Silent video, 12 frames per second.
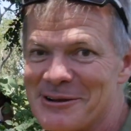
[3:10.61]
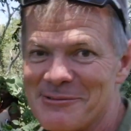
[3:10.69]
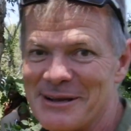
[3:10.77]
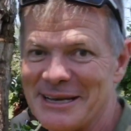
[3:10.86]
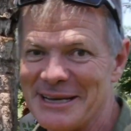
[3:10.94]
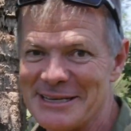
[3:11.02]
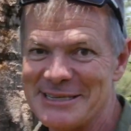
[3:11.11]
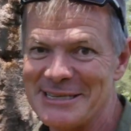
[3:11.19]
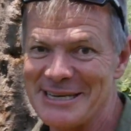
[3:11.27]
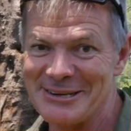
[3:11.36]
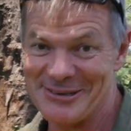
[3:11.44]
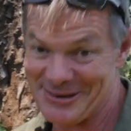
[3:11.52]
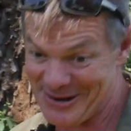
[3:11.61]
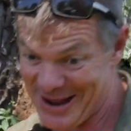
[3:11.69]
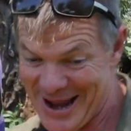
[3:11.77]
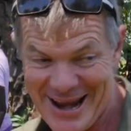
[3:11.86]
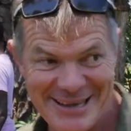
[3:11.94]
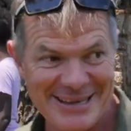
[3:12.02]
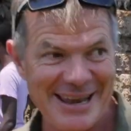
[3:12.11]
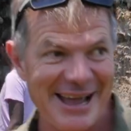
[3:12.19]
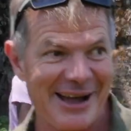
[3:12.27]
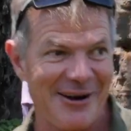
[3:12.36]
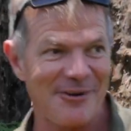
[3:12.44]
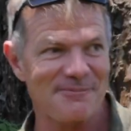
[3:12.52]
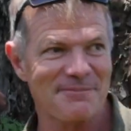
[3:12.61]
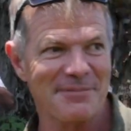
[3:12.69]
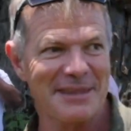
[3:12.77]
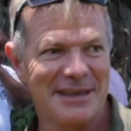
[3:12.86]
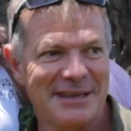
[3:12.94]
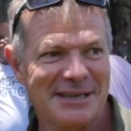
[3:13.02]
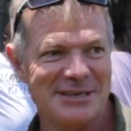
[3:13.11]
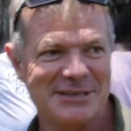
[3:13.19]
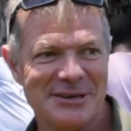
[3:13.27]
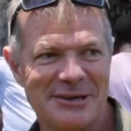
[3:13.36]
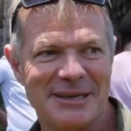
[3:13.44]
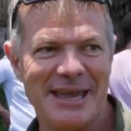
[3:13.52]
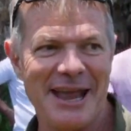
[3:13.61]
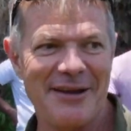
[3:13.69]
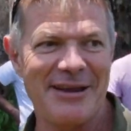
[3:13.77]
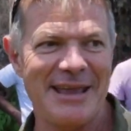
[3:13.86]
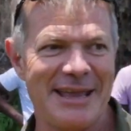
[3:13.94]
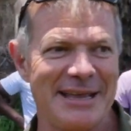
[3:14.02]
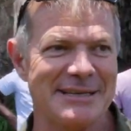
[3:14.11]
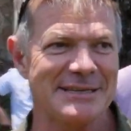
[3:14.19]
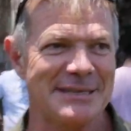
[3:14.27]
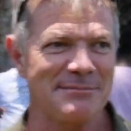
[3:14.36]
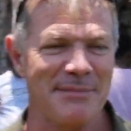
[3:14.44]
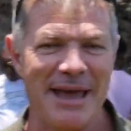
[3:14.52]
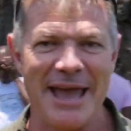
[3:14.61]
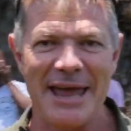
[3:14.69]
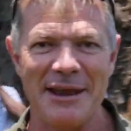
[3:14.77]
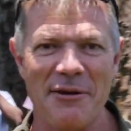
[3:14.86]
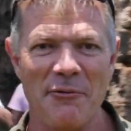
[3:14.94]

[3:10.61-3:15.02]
we're gonna see right now. So Gary is the man